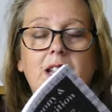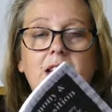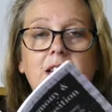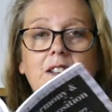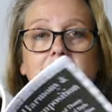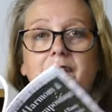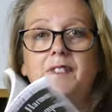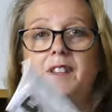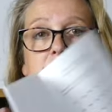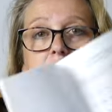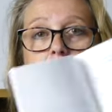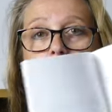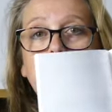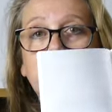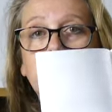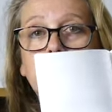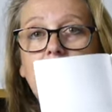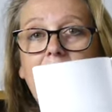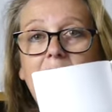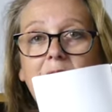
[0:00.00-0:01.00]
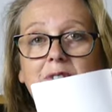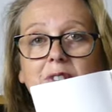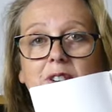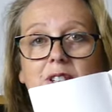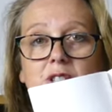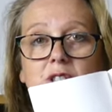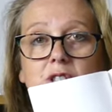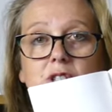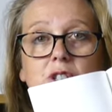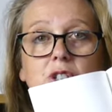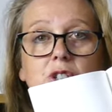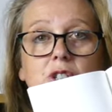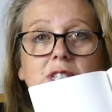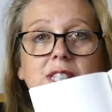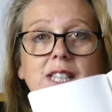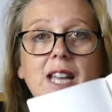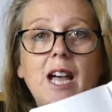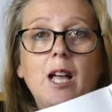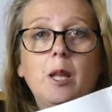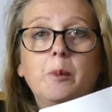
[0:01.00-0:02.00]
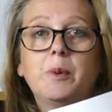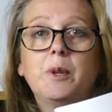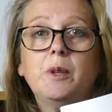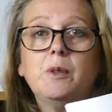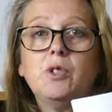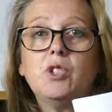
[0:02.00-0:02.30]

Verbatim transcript: and a visual reference to just help